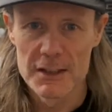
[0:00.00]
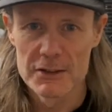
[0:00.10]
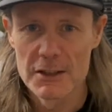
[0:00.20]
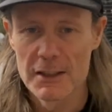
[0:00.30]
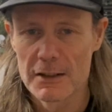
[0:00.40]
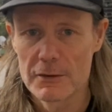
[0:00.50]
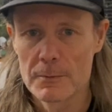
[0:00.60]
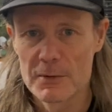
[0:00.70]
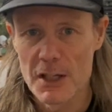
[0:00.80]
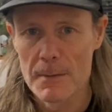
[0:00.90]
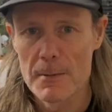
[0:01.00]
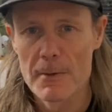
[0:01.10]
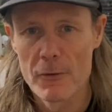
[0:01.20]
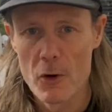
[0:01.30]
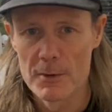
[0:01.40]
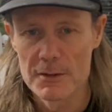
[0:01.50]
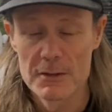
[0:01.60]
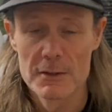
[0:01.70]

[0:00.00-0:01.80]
engine kits from CB Performance.